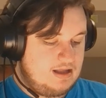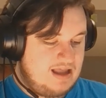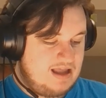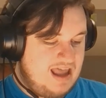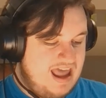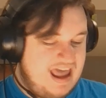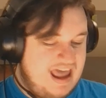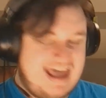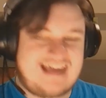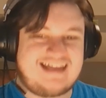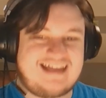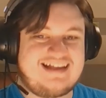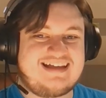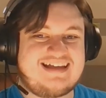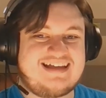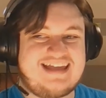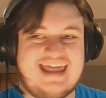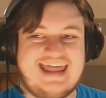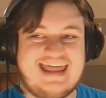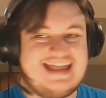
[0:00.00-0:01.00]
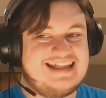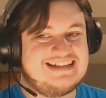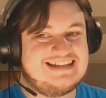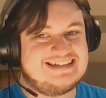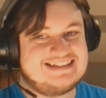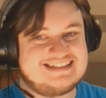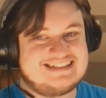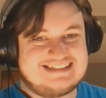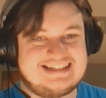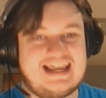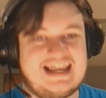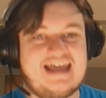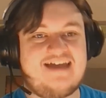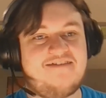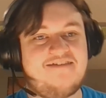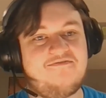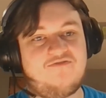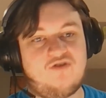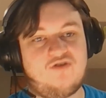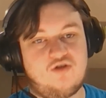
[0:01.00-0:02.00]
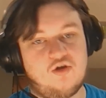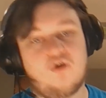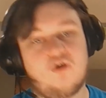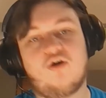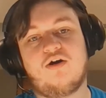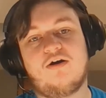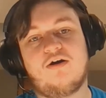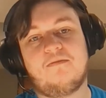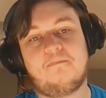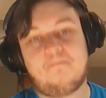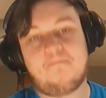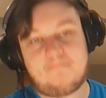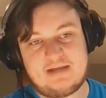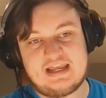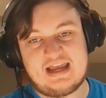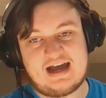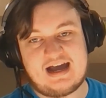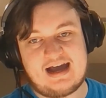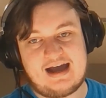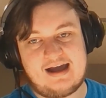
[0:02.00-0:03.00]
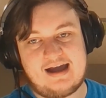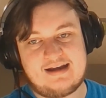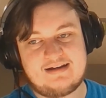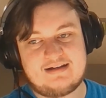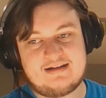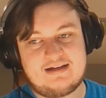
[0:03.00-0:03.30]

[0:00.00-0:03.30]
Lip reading: it can save your behind.